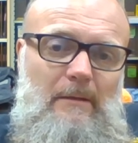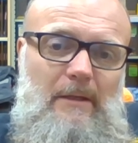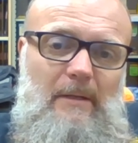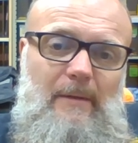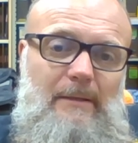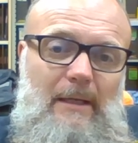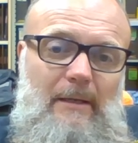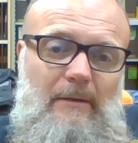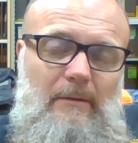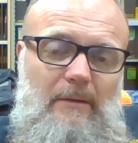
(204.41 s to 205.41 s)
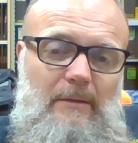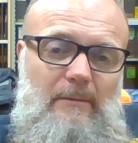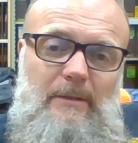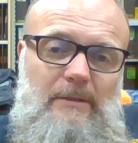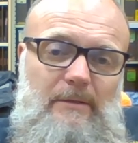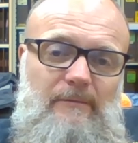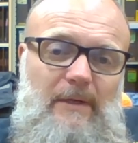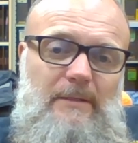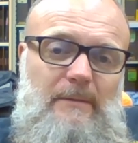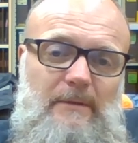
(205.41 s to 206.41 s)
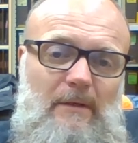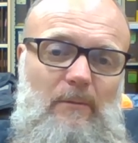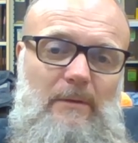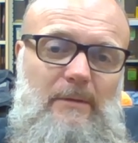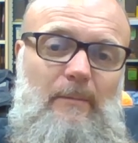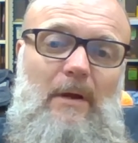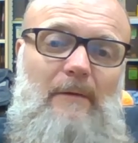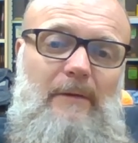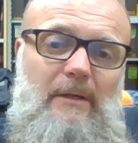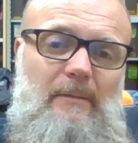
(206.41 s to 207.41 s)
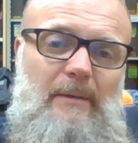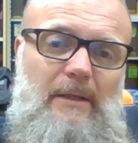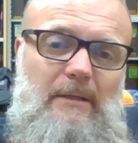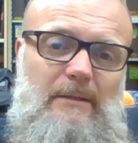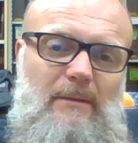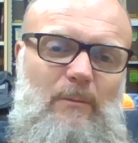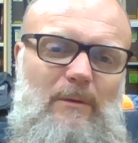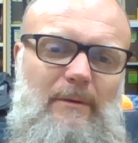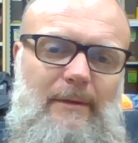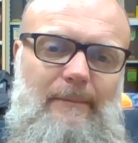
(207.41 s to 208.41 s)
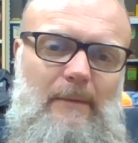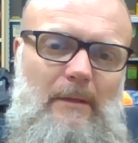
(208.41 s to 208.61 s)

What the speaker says: Think about that, what your investments are and what's their profit going to be, and is it worth it?